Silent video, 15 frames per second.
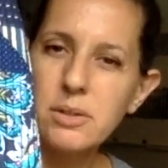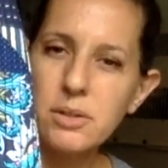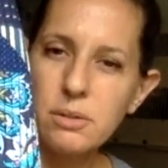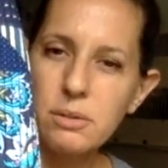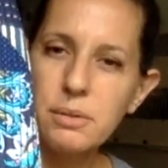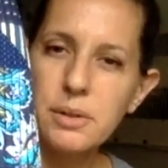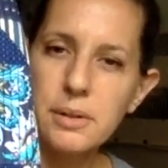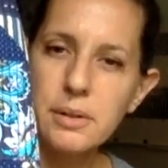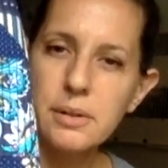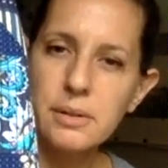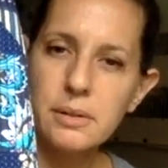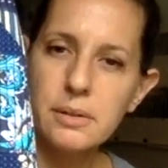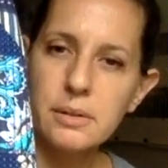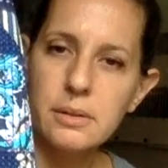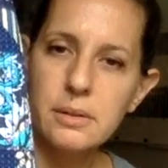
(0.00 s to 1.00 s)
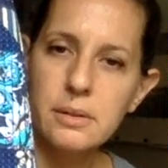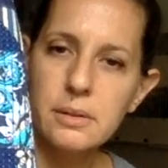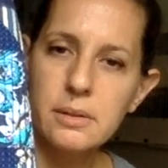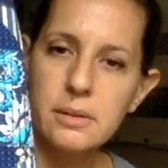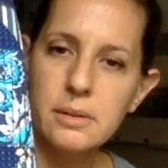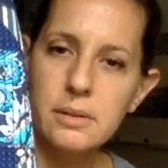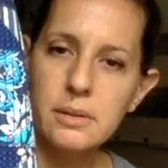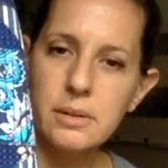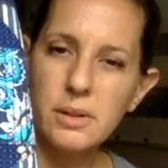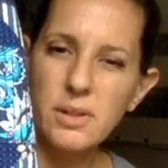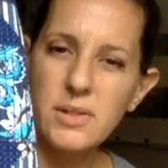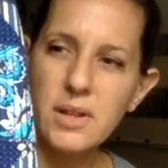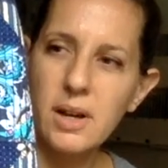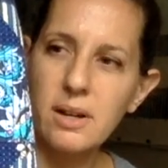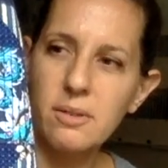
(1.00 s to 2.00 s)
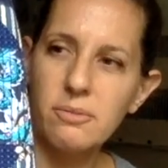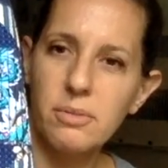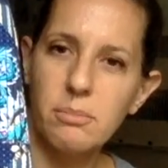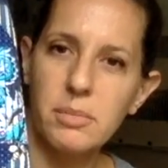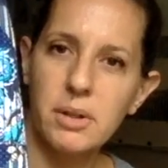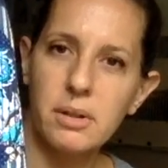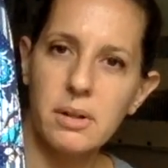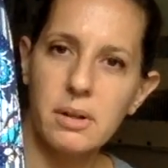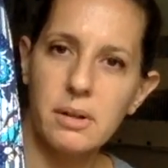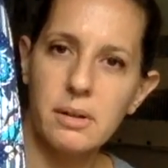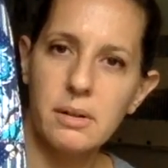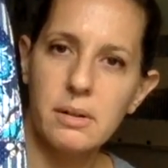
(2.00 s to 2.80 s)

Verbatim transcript: sure. Looks kind of familiar.